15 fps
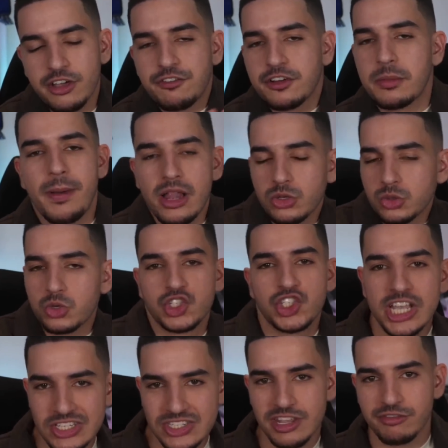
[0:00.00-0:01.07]
for the Ballon d'Or
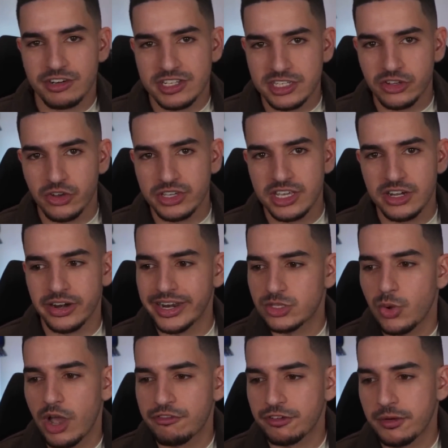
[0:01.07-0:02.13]
changes every single year. And it's
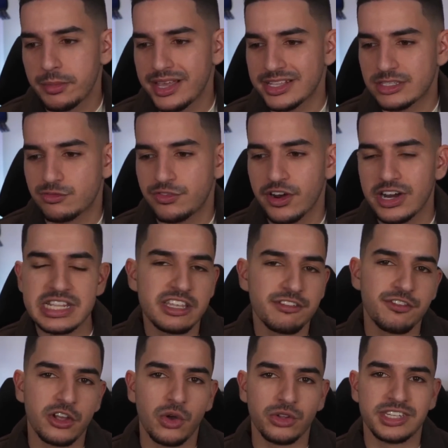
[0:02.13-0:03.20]
why, for me, it's very
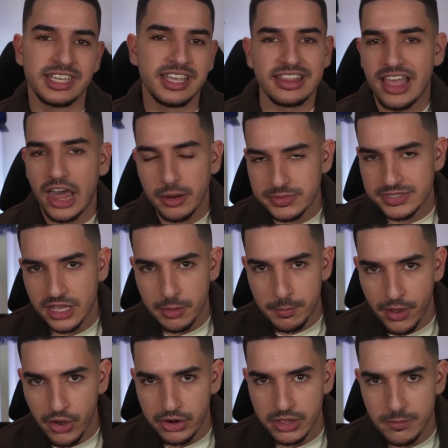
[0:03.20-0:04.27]
difficult to get that upset
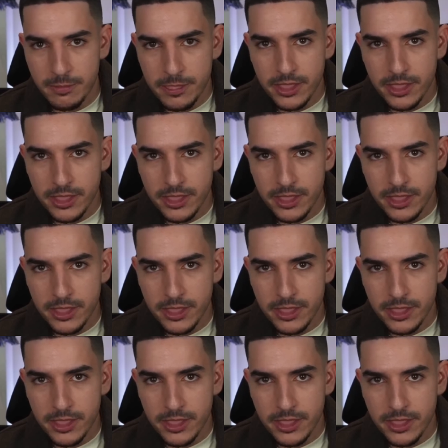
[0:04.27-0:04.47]
about it.